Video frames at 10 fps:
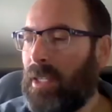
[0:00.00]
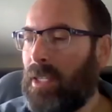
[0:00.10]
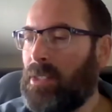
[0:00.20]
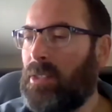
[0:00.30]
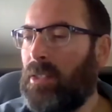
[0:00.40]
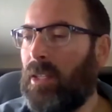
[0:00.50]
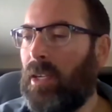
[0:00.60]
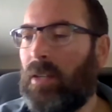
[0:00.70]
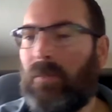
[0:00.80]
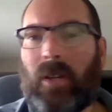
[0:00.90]
takes us to the
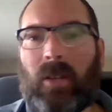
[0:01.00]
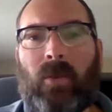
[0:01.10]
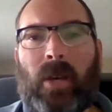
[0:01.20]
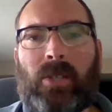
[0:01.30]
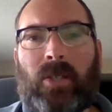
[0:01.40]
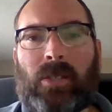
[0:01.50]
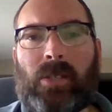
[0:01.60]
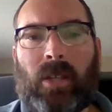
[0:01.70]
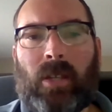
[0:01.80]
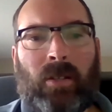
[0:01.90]
end of our questions
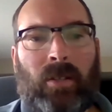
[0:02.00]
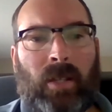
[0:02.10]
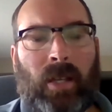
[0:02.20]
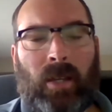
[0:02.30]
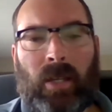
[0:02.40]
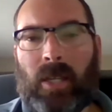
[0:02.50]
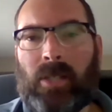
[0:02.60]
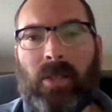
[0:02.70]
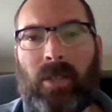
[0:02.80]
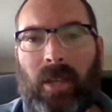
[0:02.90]
here, and I,
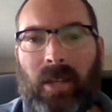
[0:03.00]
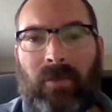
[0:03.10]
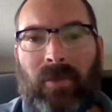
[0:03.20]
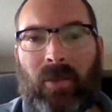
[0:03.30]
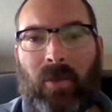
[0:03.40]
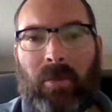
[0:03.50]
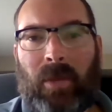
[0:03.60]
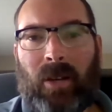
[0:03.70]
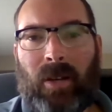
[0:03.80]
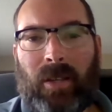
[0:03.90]
guess to the end of our
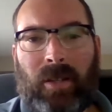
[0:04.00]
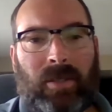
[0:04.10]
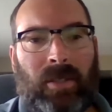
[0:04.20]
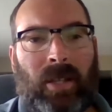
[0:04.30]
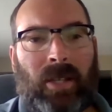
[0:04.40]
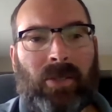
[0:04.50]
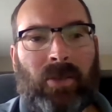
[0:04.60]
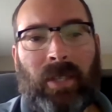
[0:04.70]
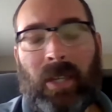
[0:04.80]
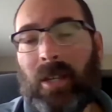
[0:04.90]
webinar here today. So
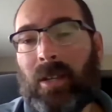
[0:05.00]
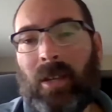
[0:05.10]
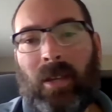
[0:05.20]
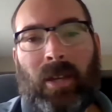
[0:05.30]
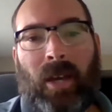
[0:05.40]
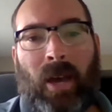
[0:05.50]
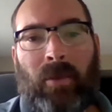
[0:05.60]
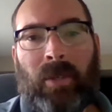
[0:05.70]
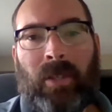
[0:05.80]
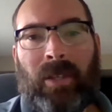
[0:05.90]
again, uh,
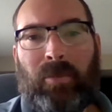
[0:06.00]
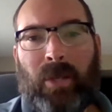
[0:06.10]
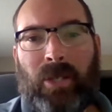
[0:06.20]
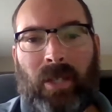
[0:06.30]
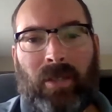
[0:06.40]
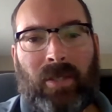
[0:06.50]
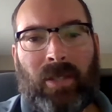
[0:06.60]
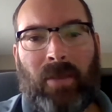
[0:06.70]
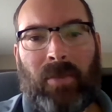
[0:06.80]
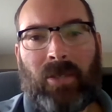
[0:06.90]
really appreciate the
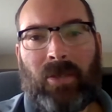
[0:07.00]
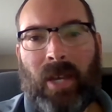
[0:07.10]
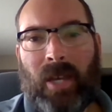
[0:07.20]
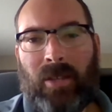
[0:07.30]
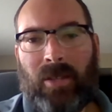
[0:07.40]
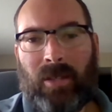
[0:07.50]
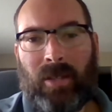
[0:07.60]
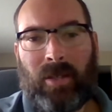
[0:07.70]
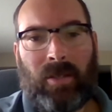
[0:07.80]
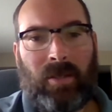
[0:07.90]
time that you had
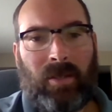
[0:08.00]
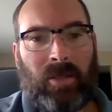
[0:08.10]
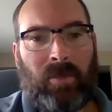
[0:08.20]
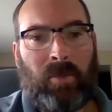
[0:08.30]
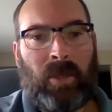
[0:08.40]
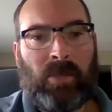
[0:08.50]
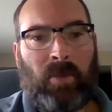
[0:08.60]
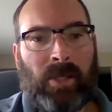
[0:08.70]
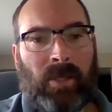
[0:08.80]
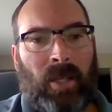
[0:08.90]
uh, put this
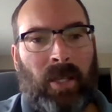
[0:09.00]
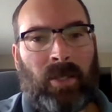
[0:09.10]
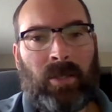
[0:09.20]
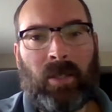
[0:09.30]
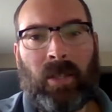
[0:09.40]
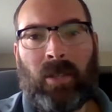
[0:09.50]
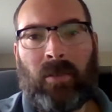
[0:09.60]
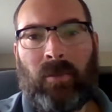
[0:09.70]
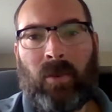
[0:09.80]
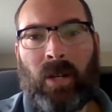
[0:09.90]
presentation together
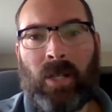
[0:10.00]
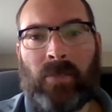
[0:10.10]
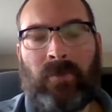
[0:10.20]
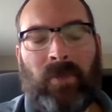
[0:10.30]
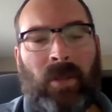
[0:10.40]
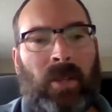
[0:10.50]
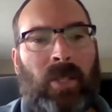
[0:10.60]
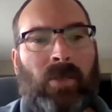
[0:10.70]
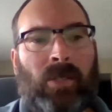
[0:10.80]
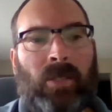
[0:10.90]
for us. Very
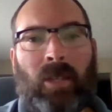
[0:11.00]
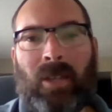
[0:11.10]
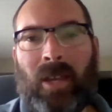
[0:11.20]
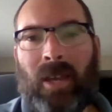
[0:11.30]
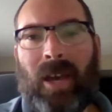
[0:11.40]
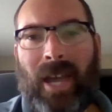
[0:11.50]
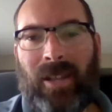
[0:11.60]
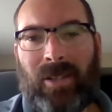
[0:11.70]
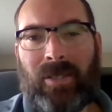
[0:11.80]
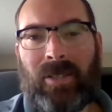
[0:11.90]
interesting. I
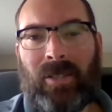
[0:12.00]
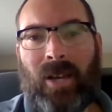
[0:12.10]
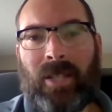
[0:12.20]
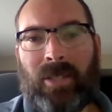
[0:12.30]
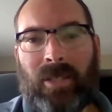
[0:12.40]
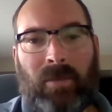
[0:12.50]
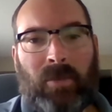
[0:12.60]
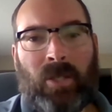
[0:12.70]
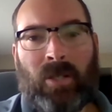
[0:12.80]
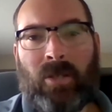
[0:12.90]
learned a lot, and I'm
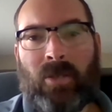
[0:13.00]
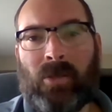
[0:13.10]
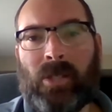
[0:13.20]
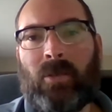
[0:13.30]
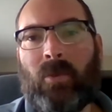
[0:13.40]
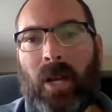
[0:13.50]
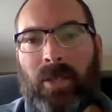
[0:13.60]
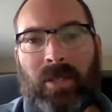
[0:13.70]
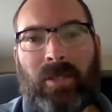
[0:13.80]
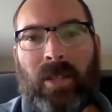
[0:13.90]
sure those that are
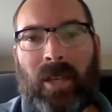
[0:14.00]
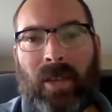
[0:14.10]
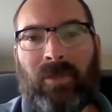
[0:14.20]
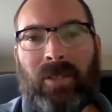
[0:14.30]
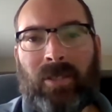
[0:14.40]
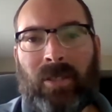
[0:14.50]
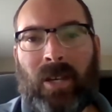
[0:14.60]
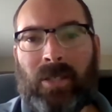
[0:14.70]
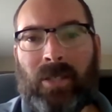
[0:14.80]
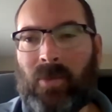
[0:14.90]
watching today have learned a
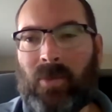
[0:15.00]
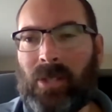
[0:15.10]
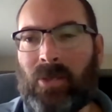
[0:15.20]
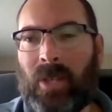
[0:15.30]
lot as well.